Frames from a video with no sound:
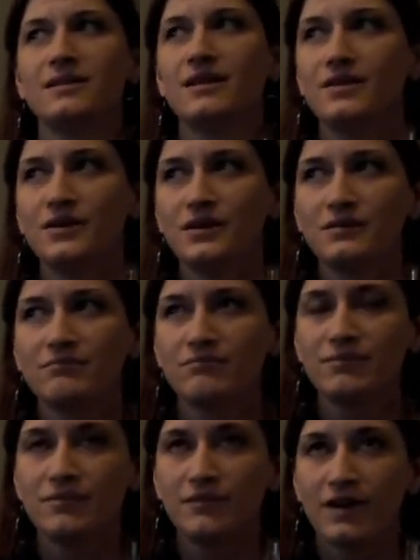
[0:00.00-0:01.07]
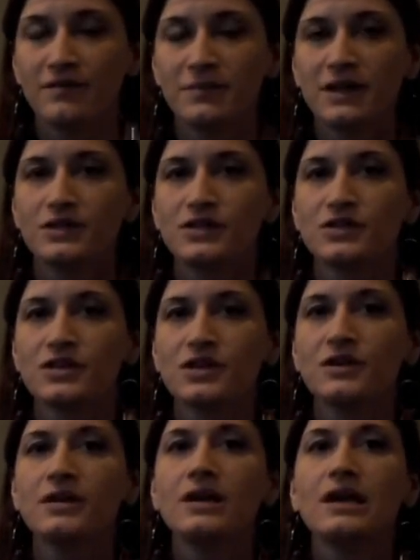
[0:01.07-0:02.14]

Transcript: I don't know, 5 minutes or so,